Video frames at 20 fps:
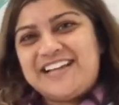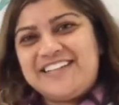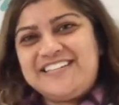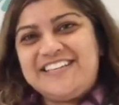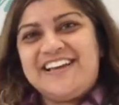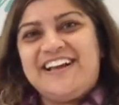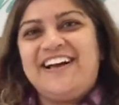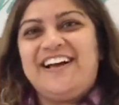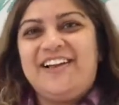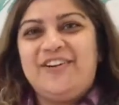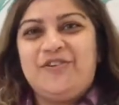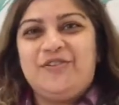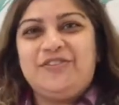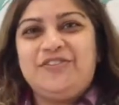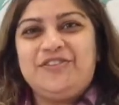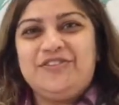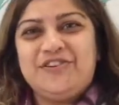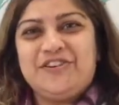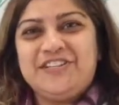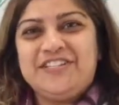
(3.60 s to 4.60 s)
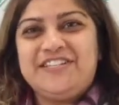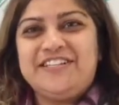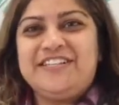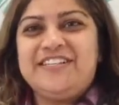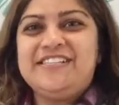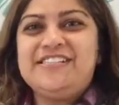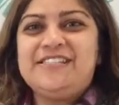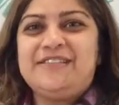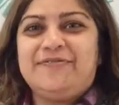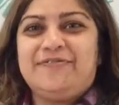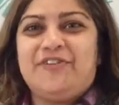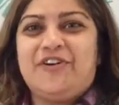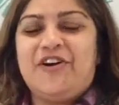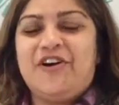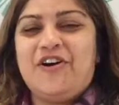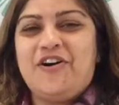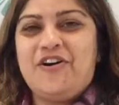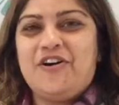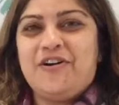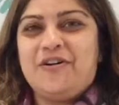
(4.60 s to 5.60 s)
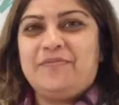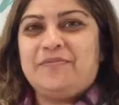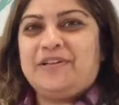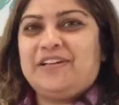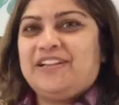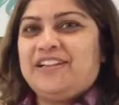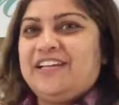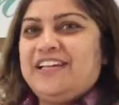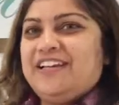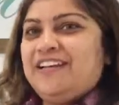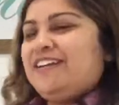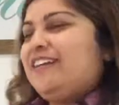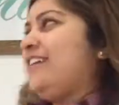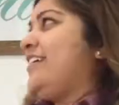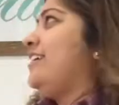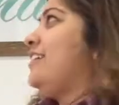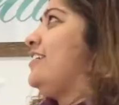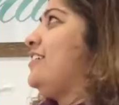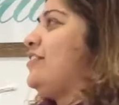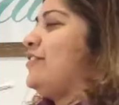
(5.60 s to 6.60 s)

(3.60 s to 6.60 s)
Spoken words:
orthodontist from Clean, Clear,